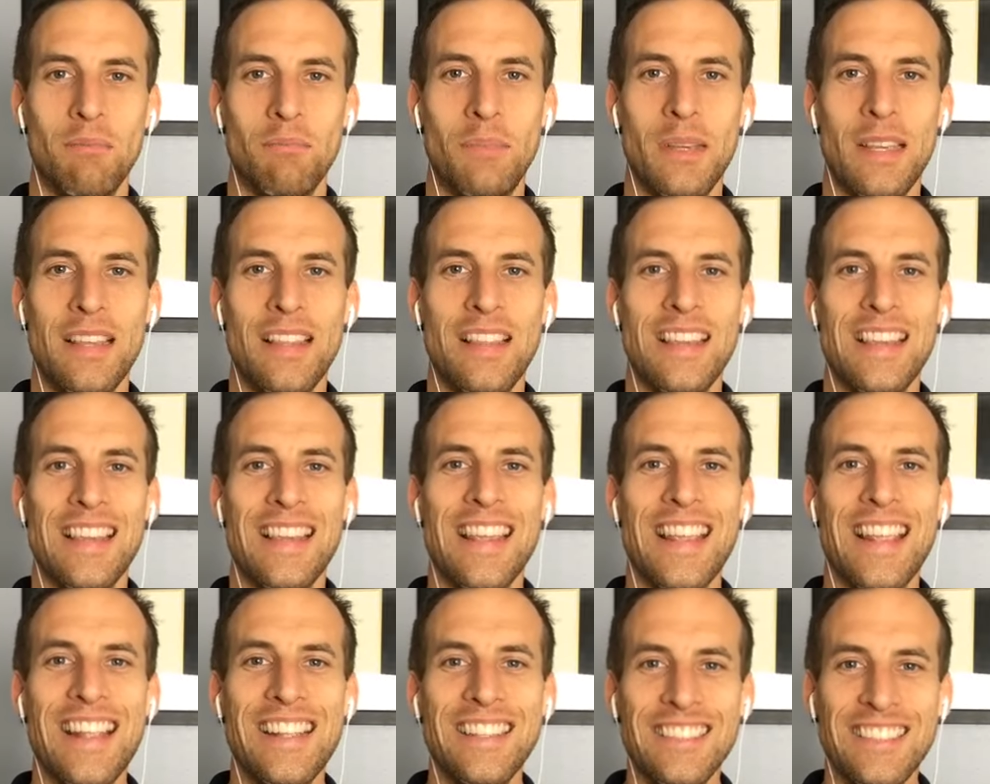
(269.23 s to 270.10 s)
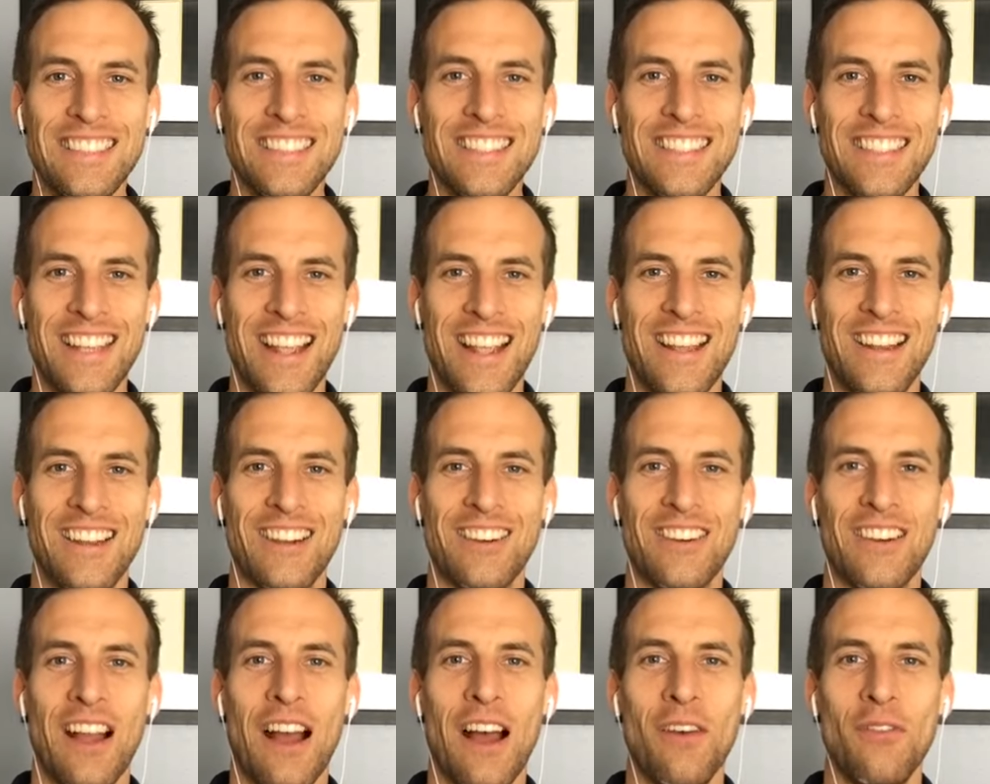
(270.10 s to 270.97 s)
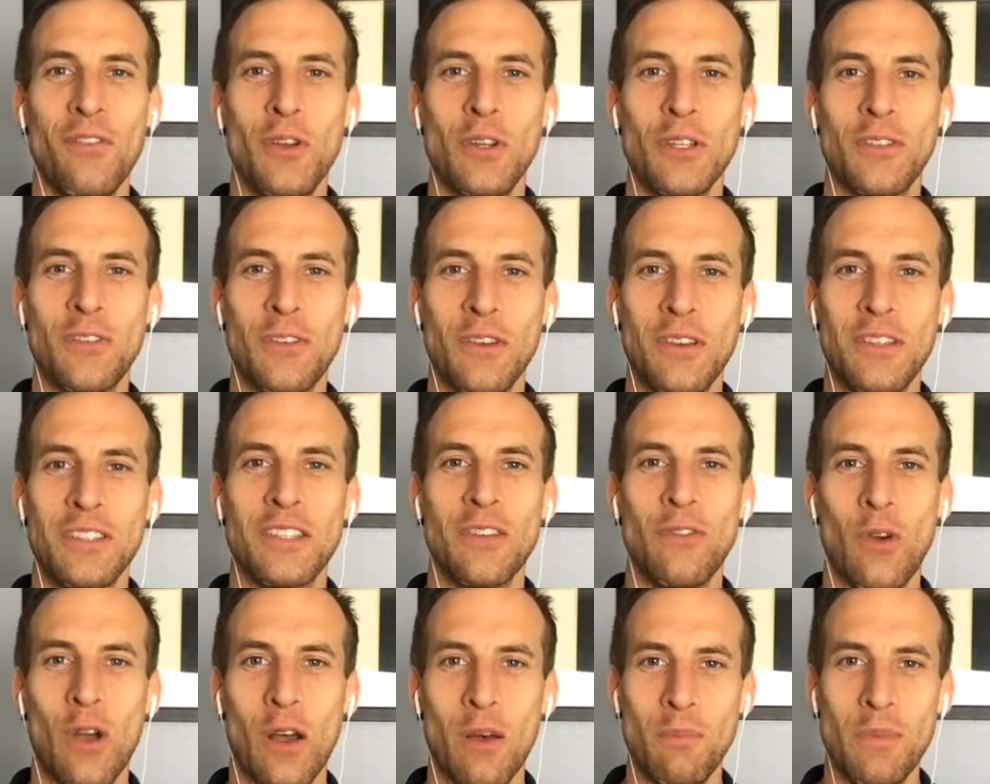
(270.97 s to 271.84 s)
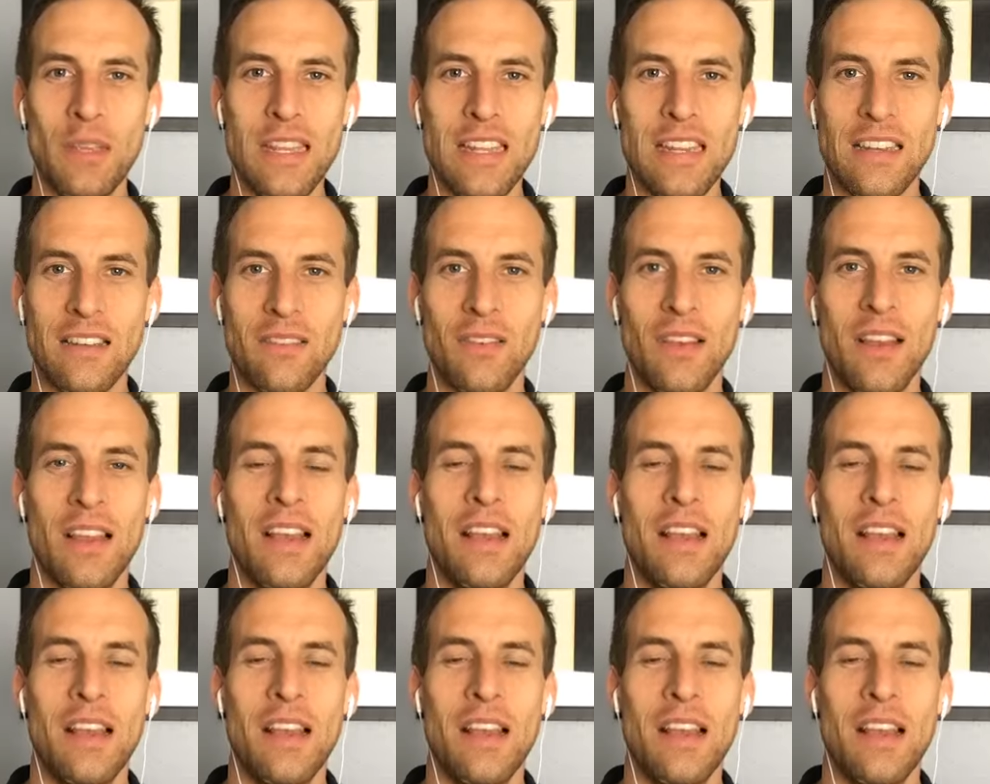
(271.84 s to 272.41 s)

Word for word: be the instigator of those feelings of well-being.